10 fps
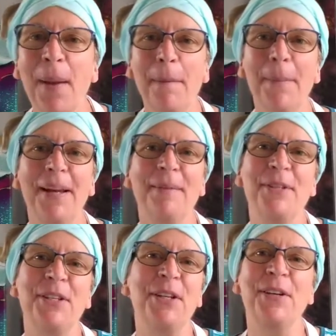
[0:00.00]
But I'm
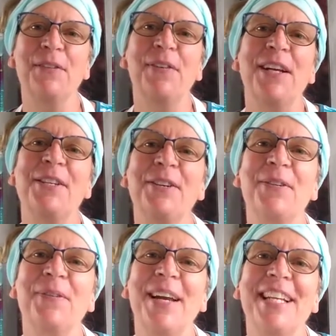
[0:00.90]
sure you can find your
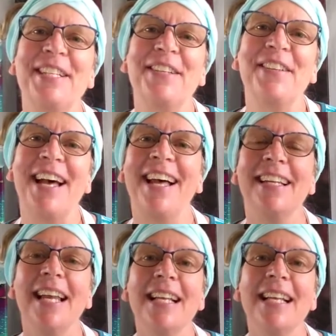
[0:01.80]
own way to do that.